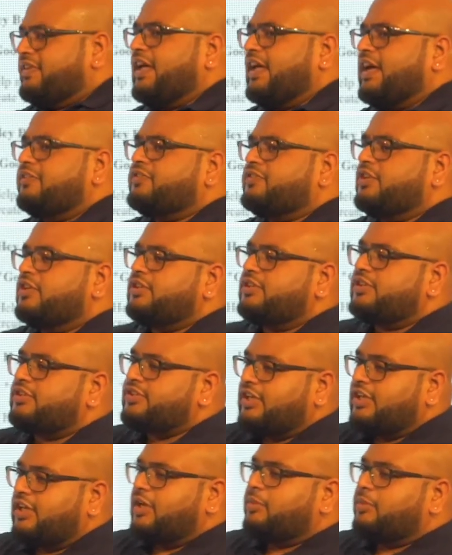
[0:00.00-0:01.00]
after this
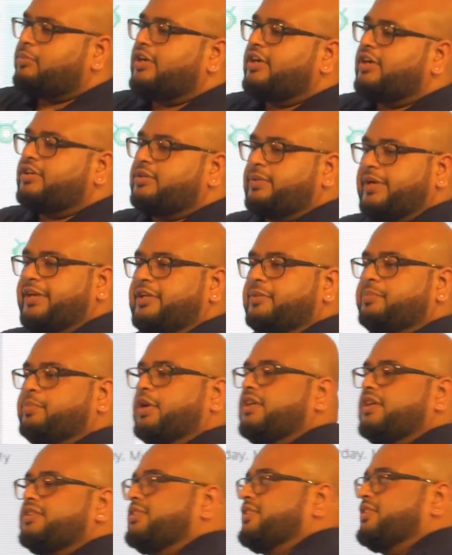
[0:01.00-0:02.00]
elaborate training
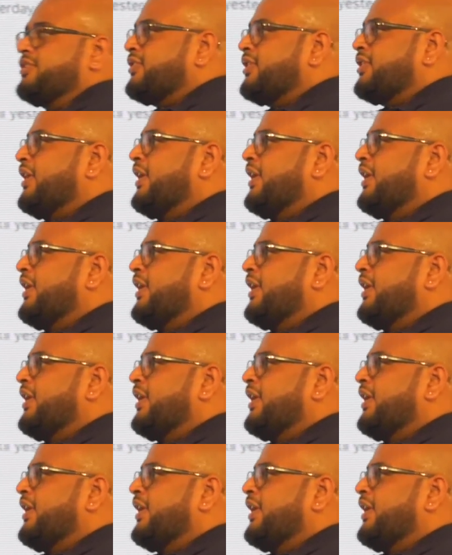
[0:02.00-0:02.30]
process,